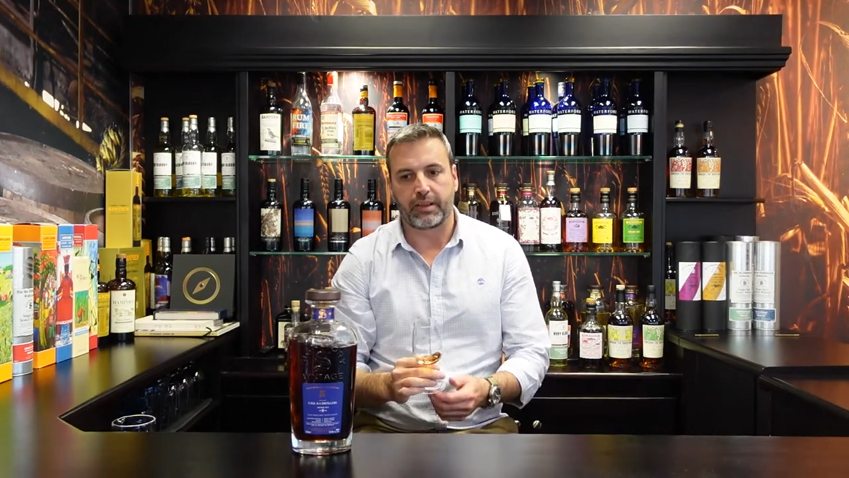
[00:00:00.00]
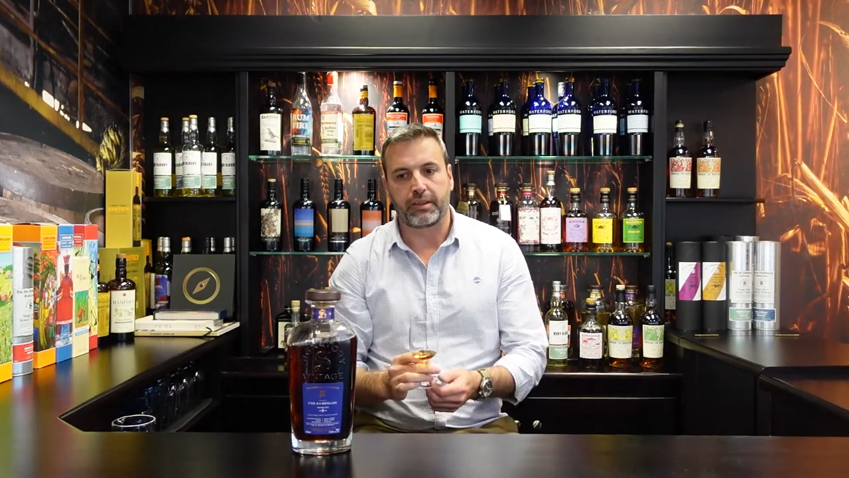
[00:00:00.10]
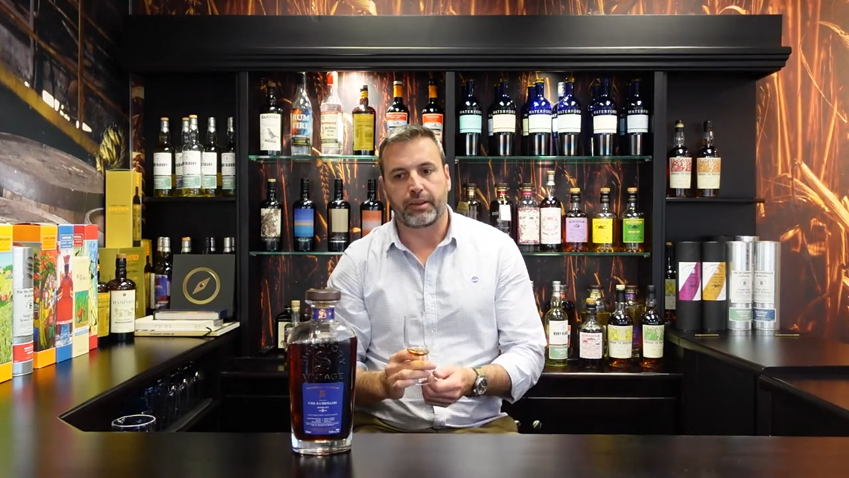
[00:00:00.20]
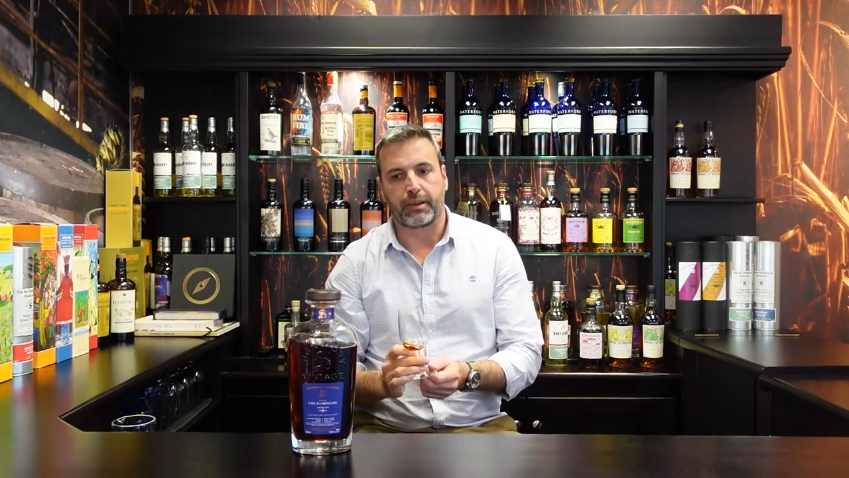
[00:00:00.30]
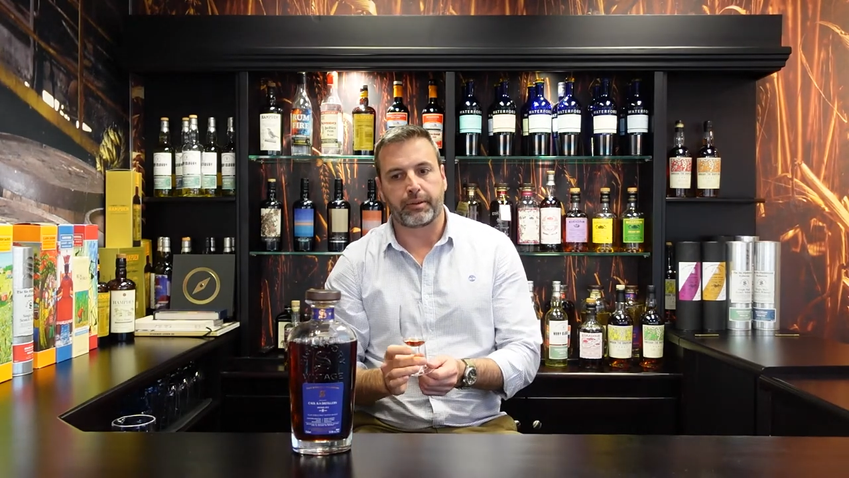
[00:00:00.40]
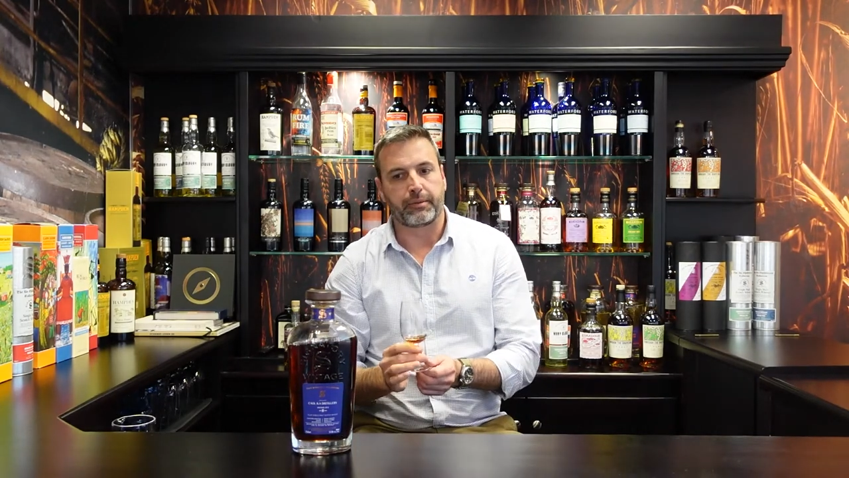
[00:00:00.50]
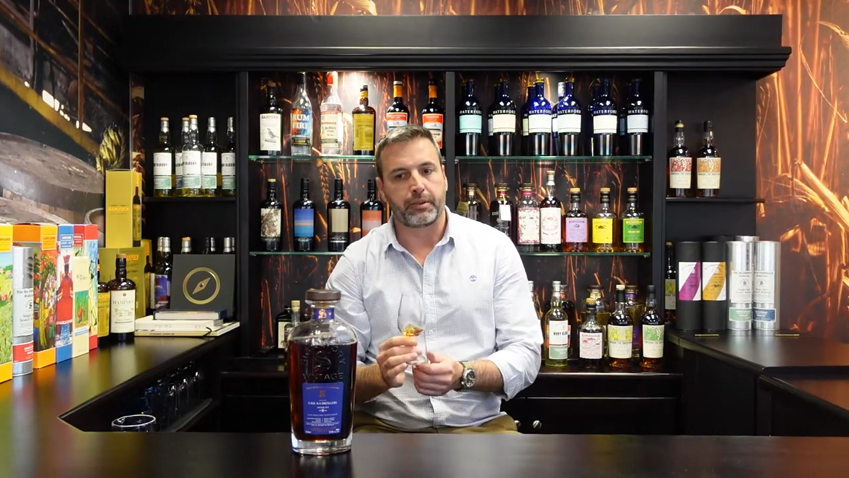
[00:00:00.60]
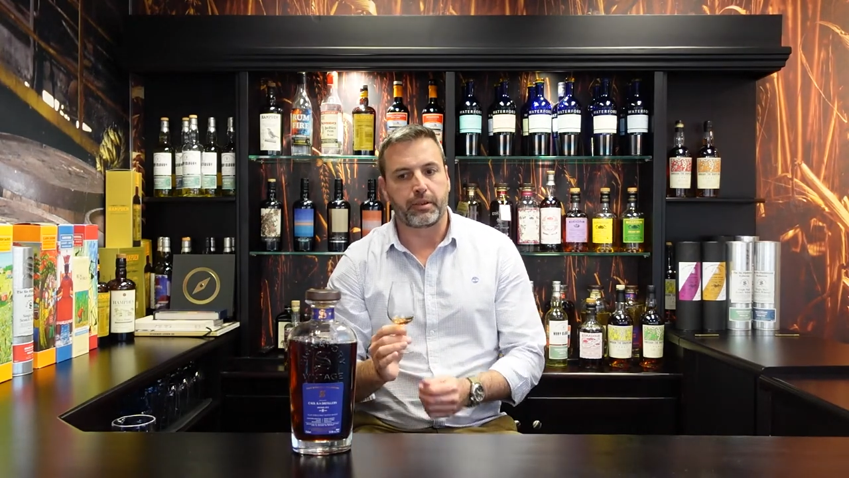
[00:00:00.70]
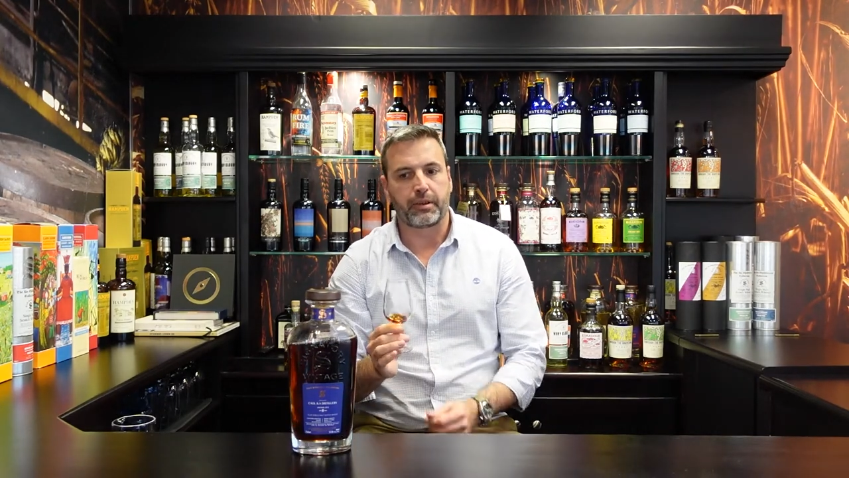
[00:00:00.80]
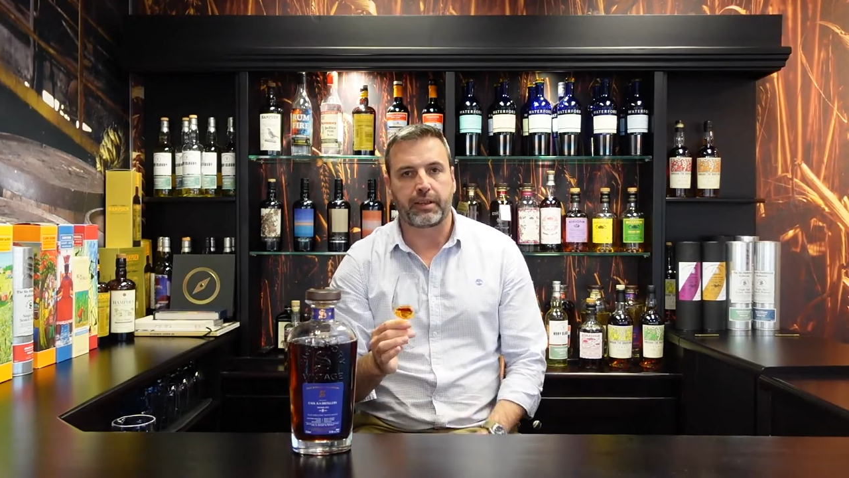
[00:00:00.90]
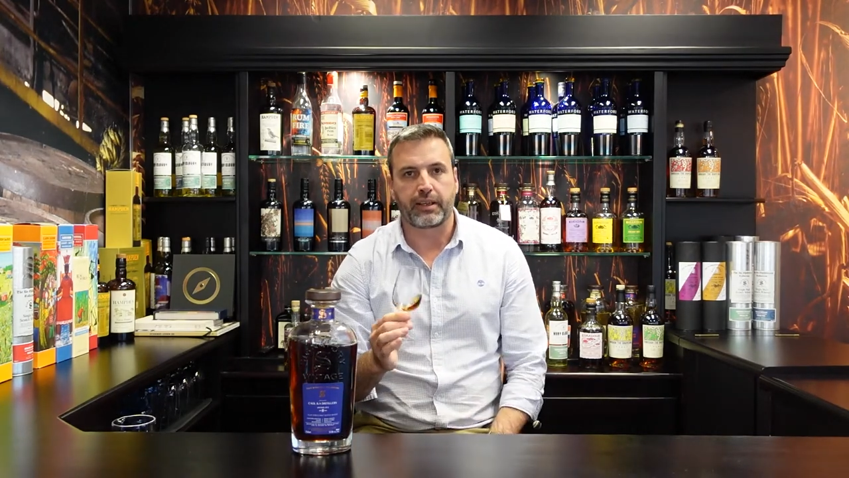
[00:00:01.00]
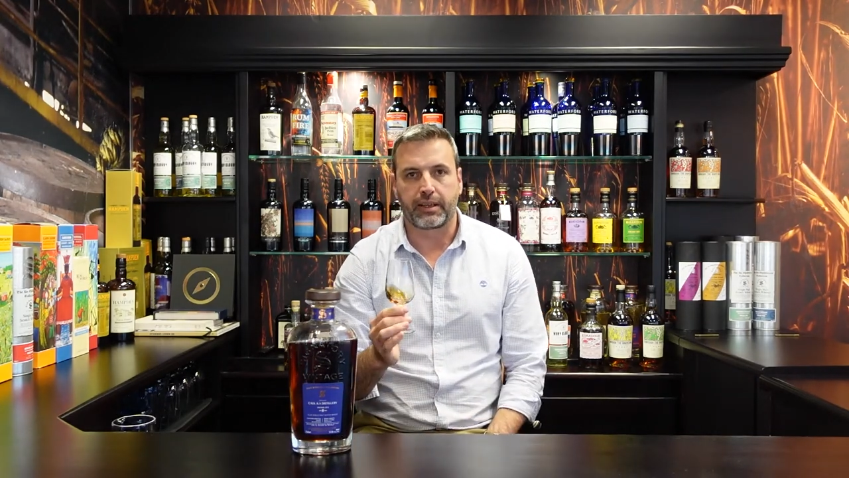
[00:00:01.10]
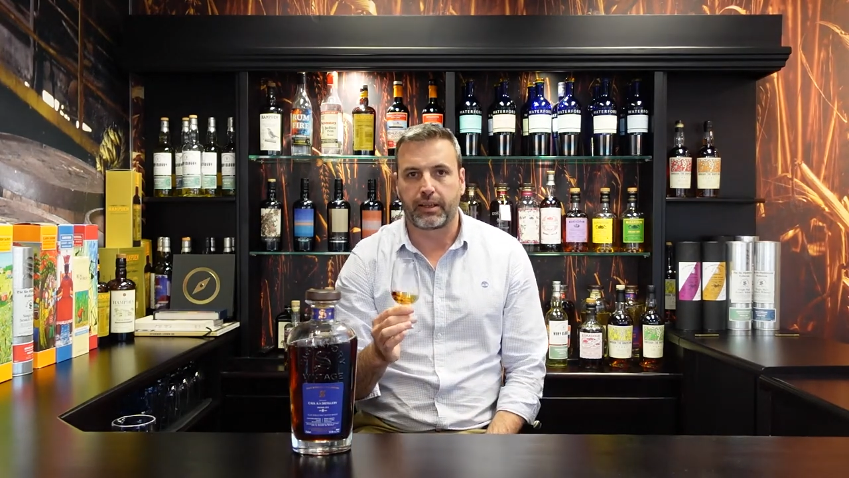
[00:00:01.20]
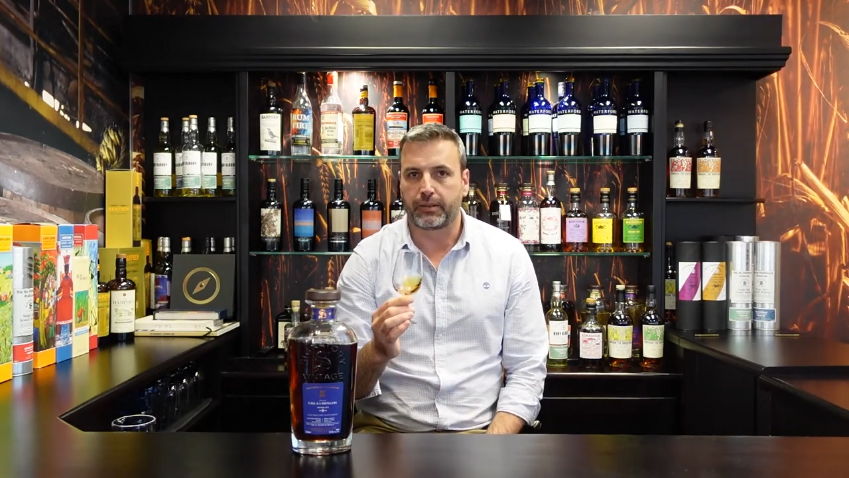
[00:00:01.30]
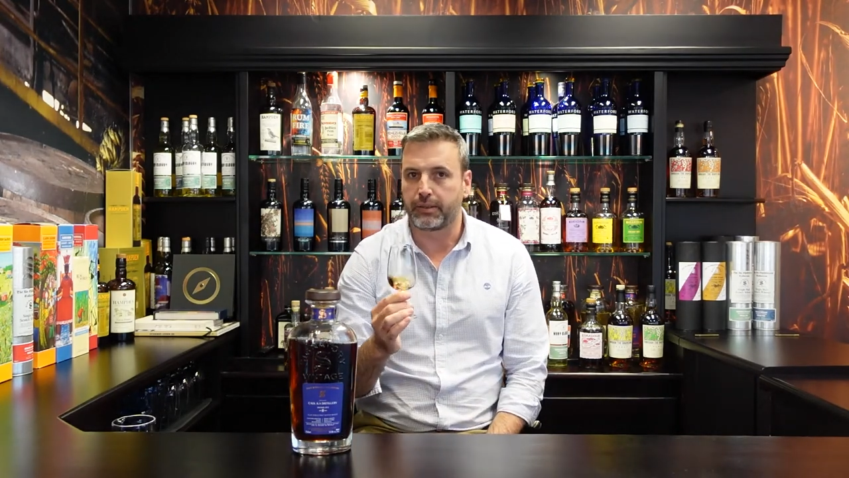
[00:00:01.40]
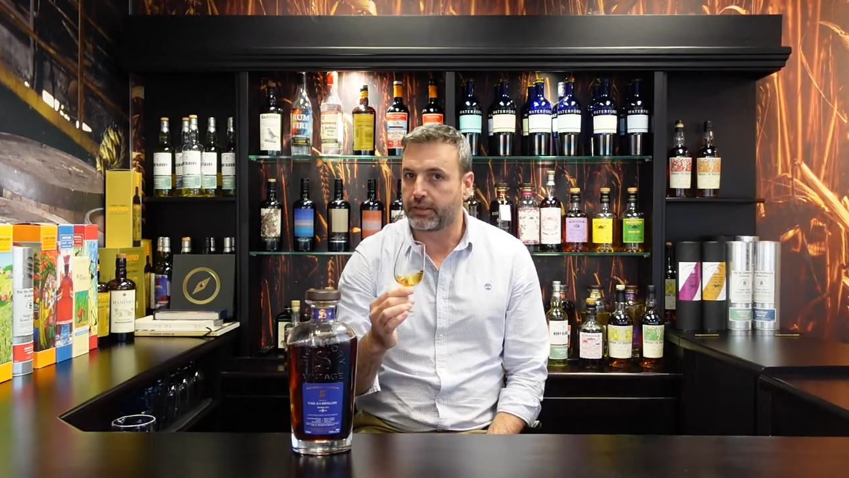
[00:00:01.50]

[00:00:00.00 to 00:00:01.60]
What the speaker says: you don't get Caol